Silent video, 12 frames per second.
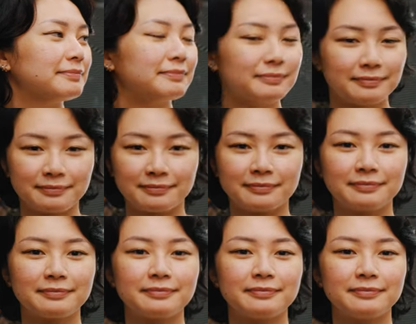
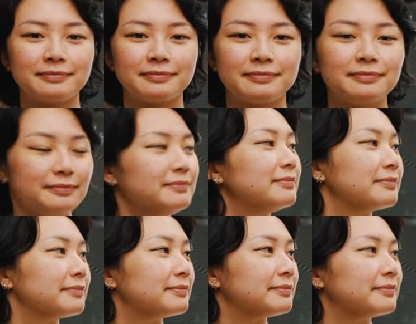
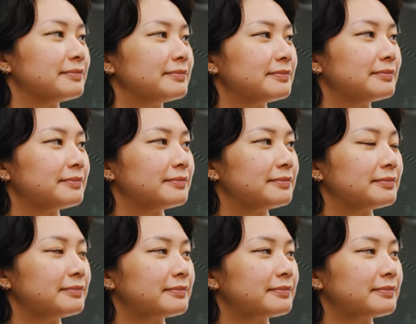The person shown says nothing.